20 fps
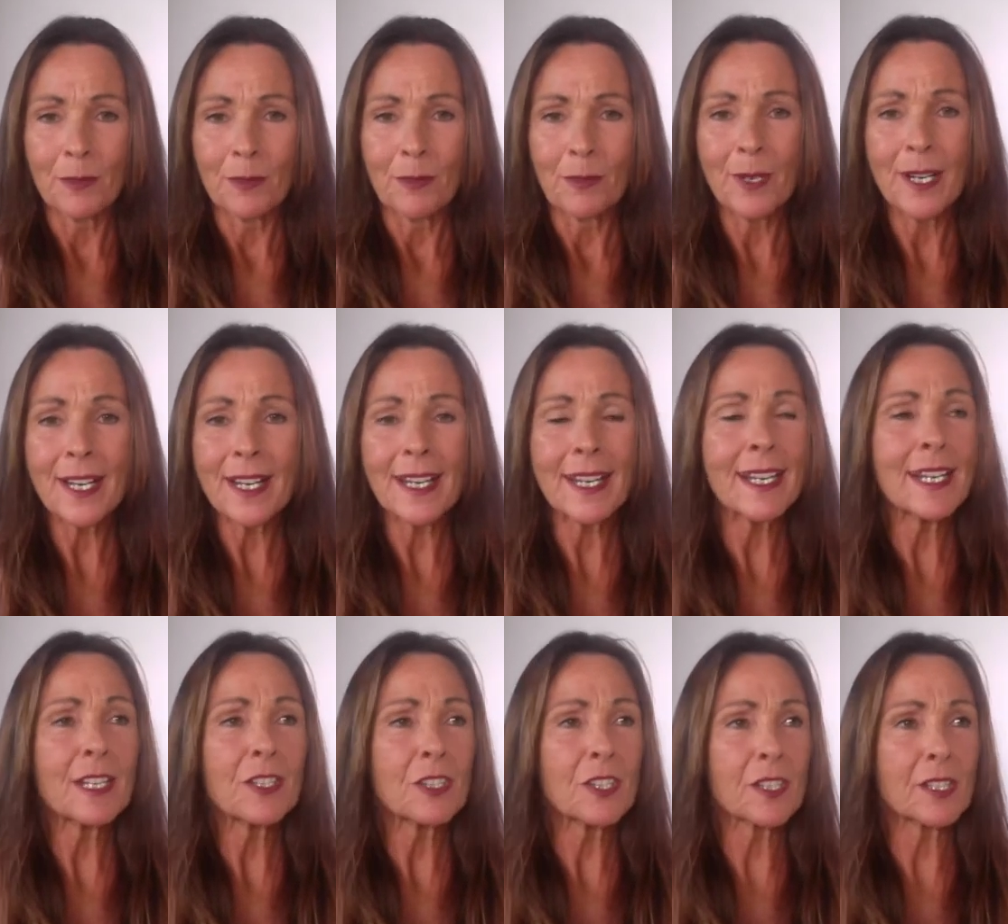
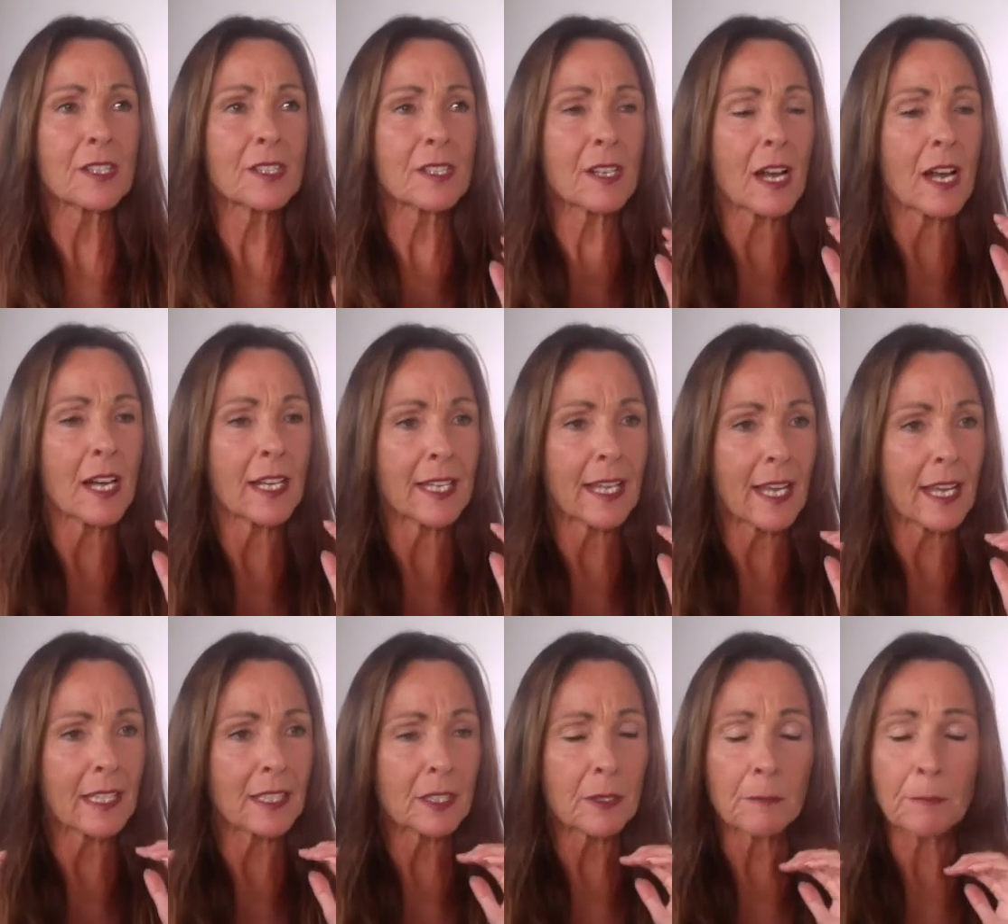We just
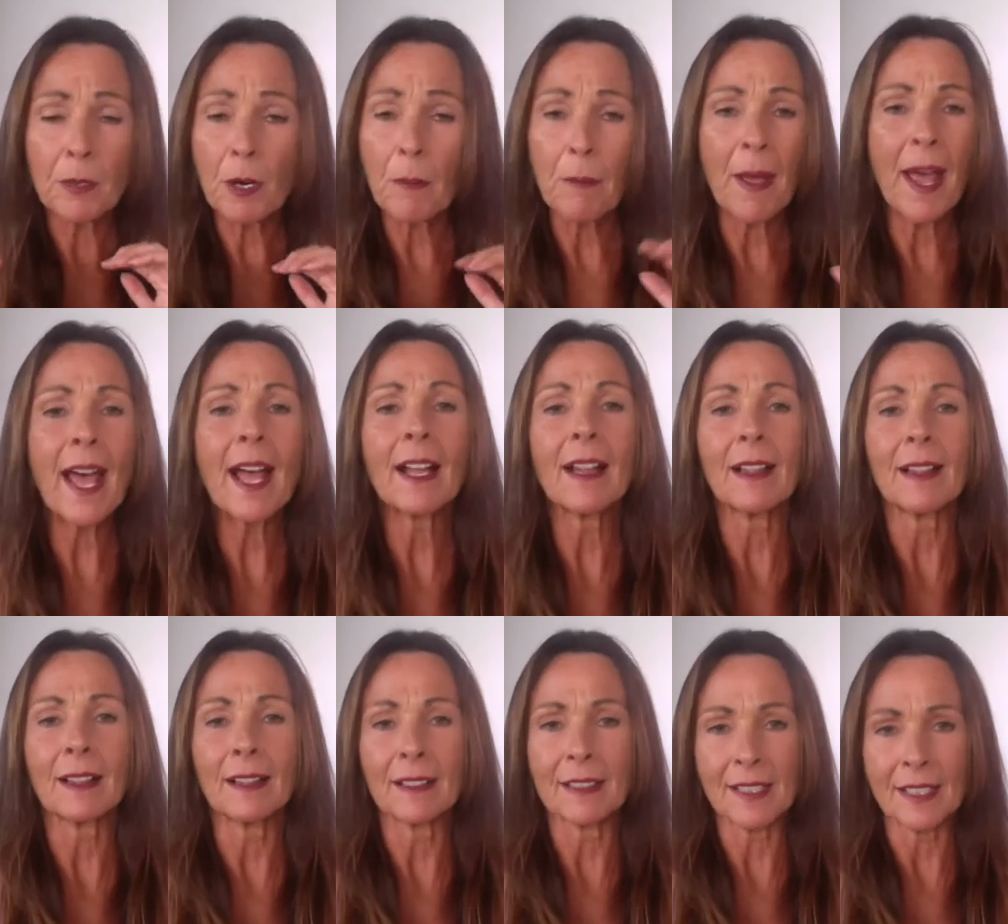get
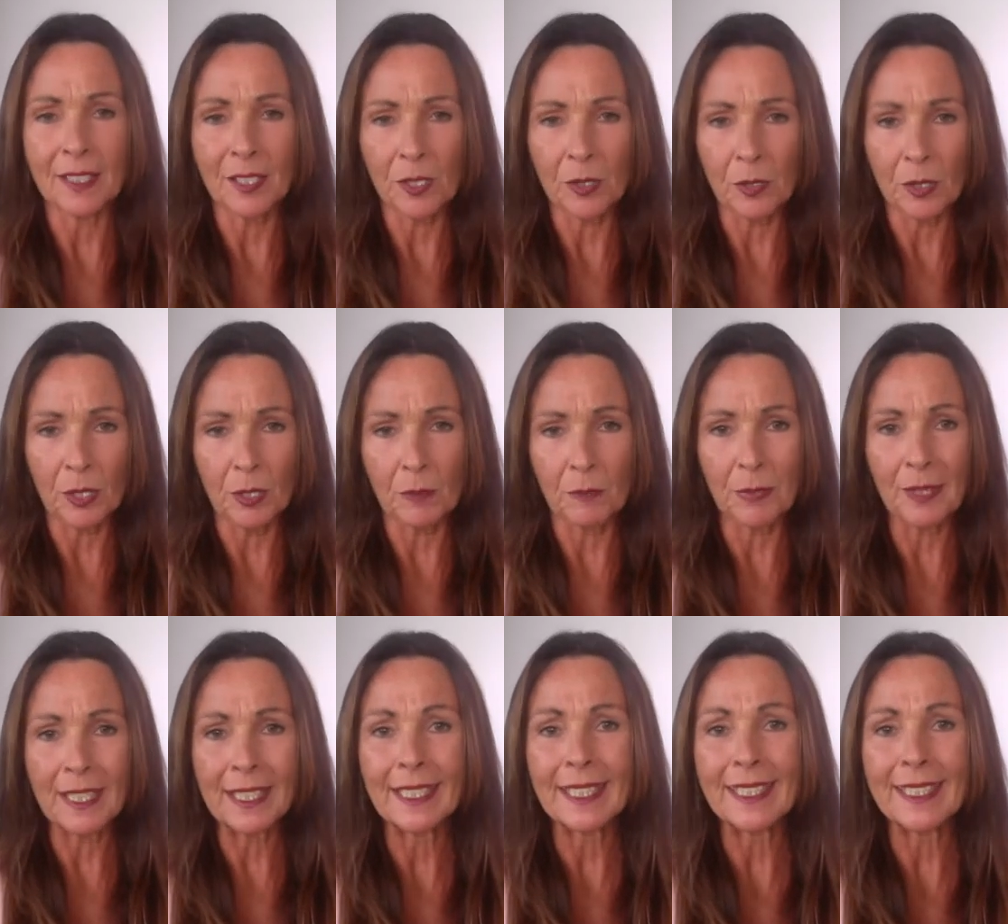propelled into a
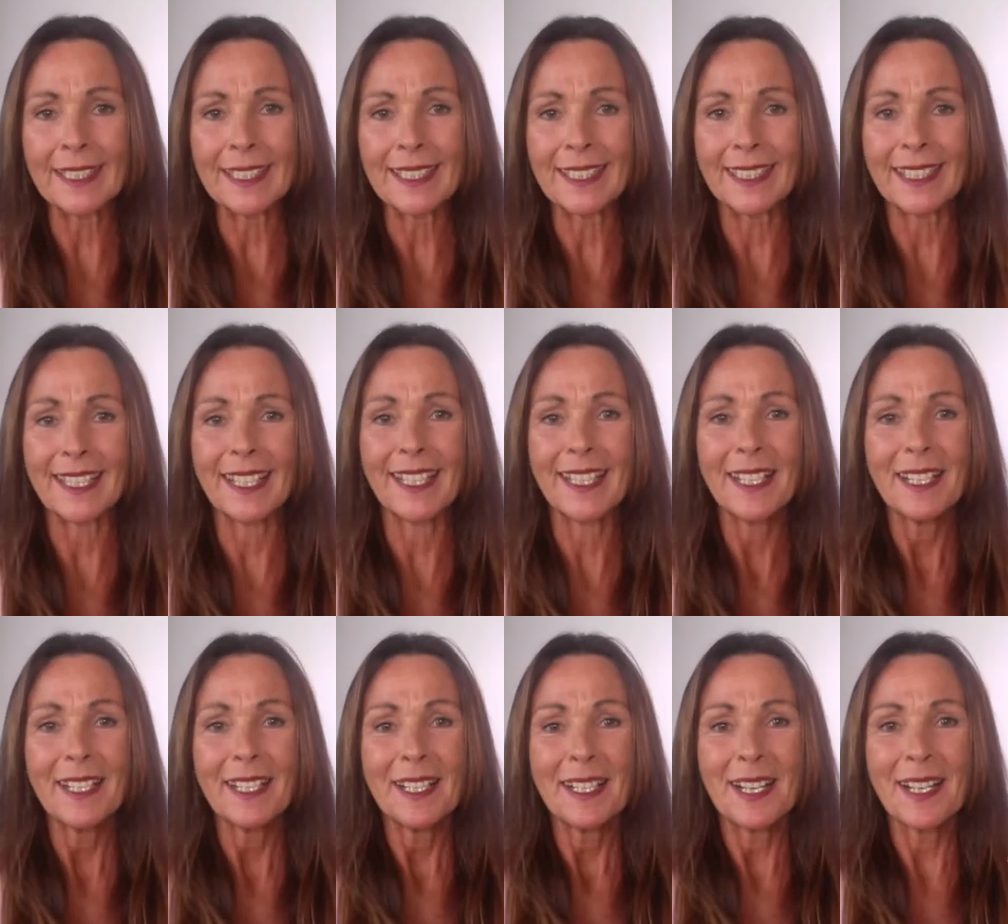completely
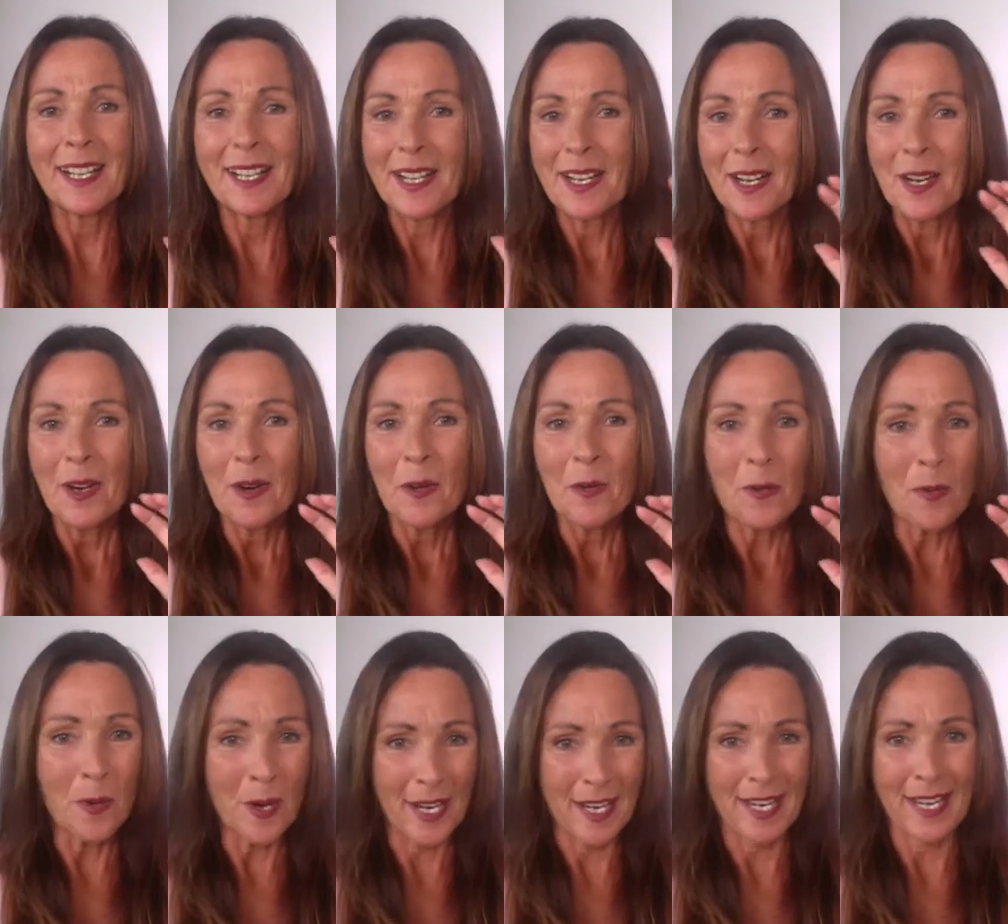
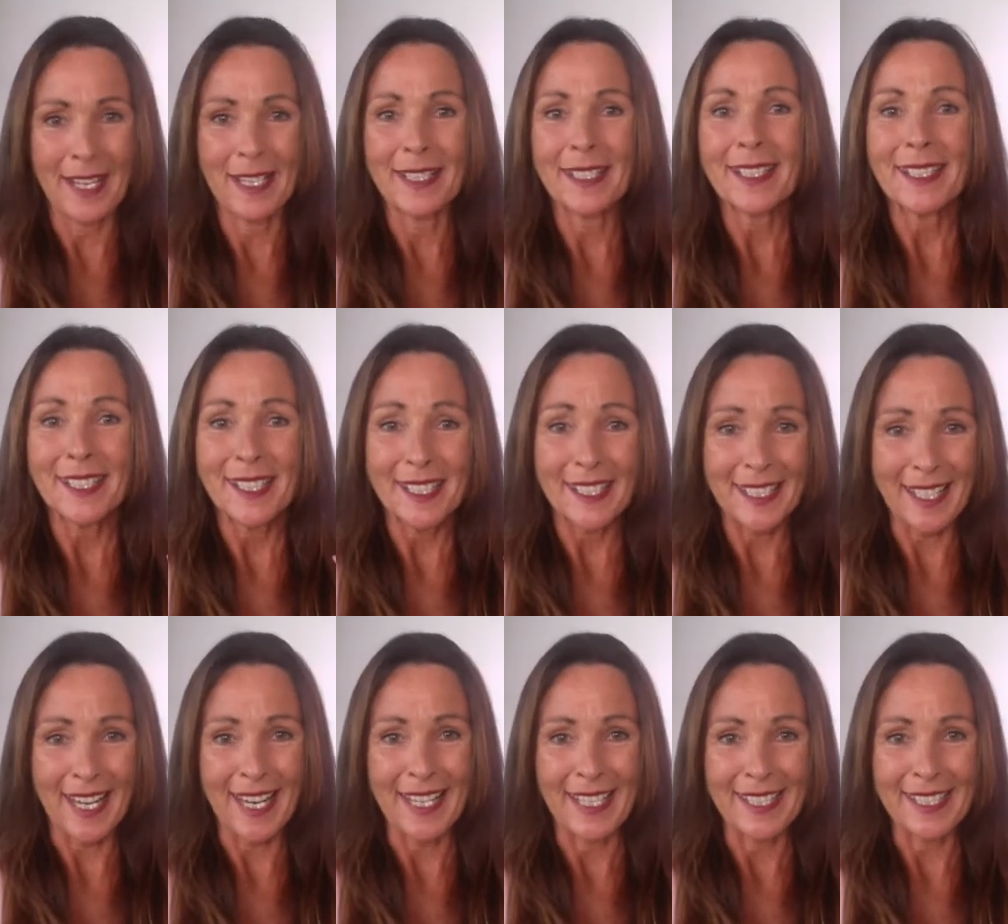weird
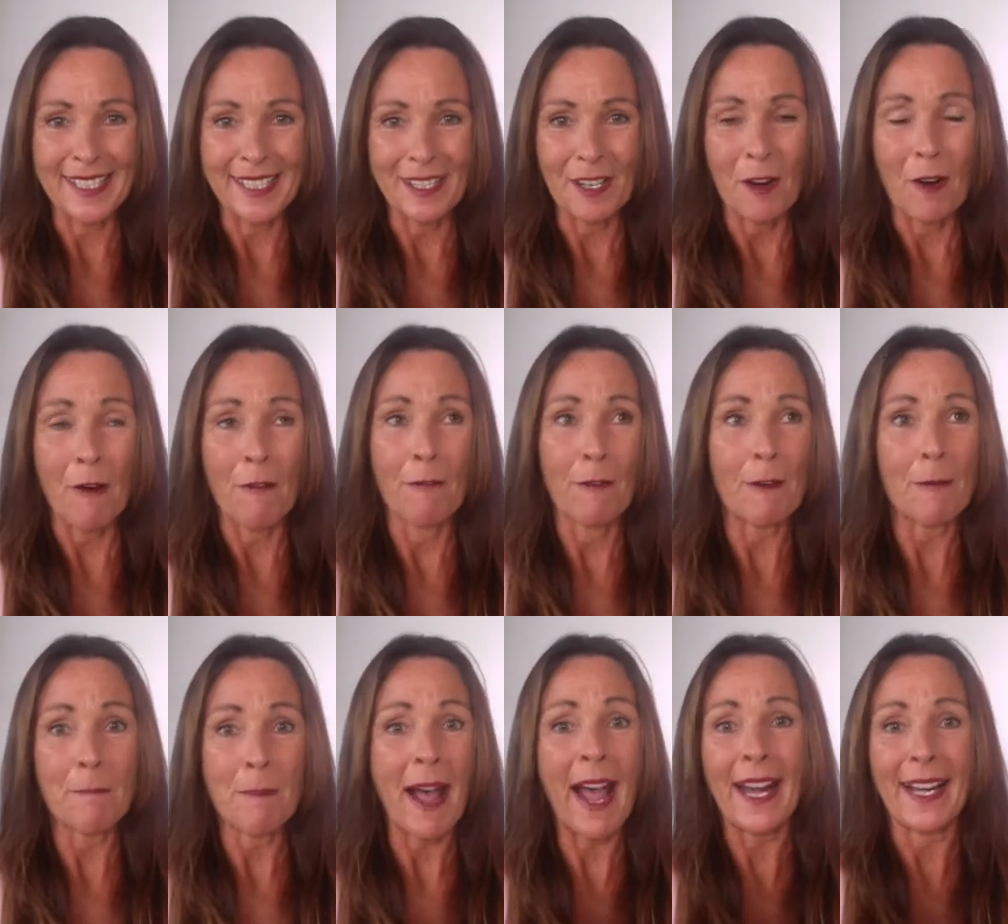state of
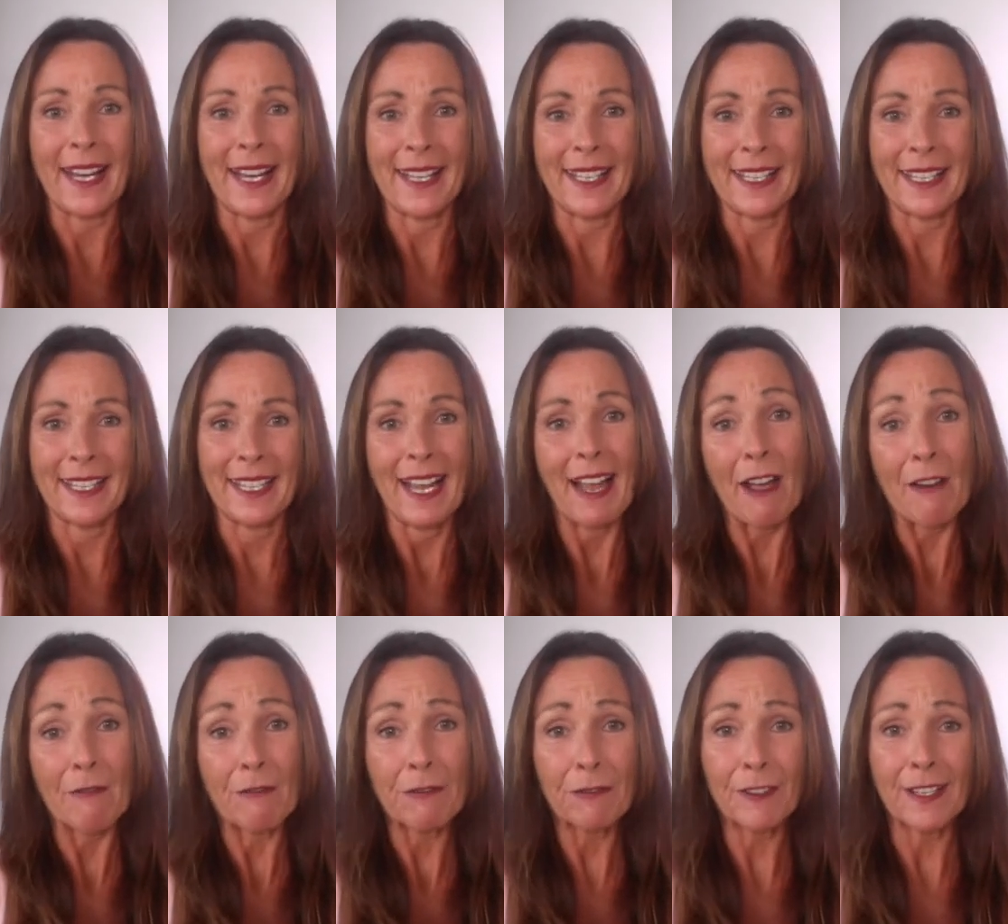panic
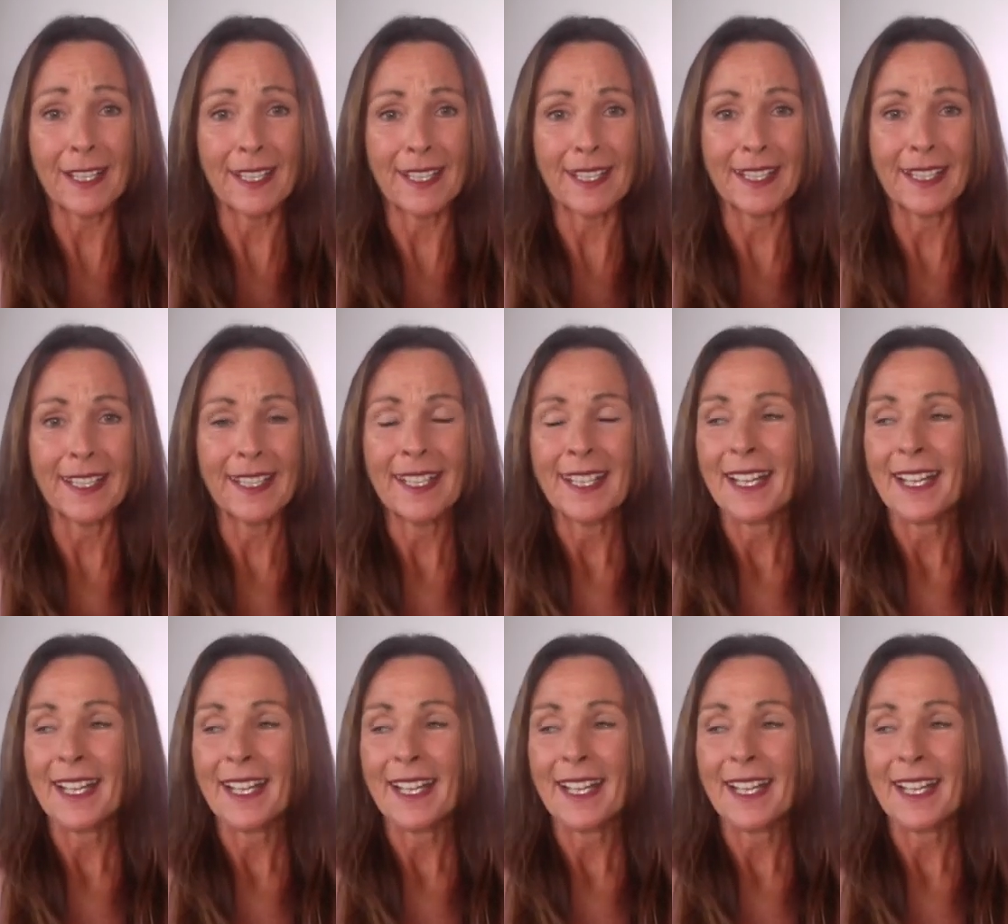and fear